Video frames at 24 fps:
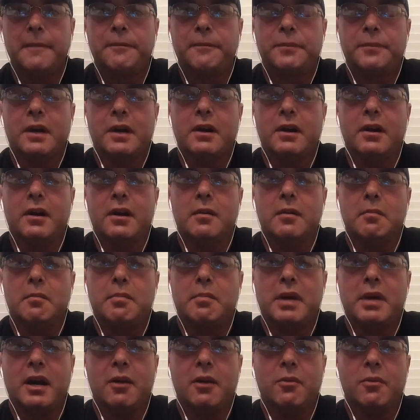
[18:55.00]

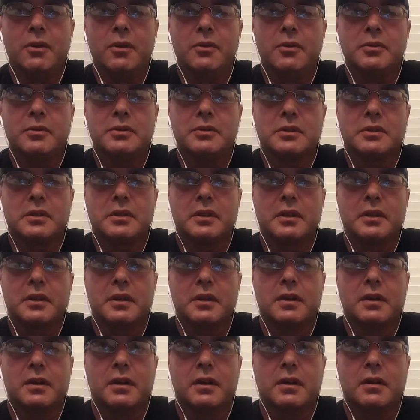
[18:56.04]
Pyros,
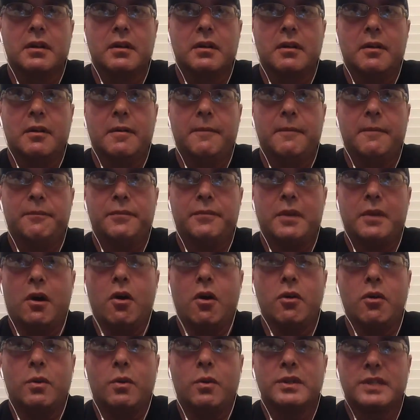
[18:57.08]
all
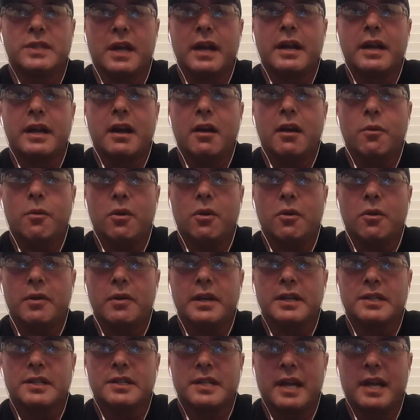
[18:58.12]
the ones I got were already
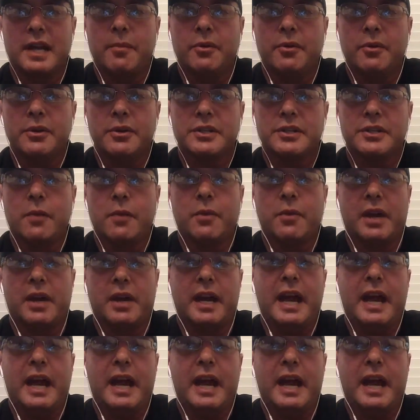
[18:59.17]
established. Now, when I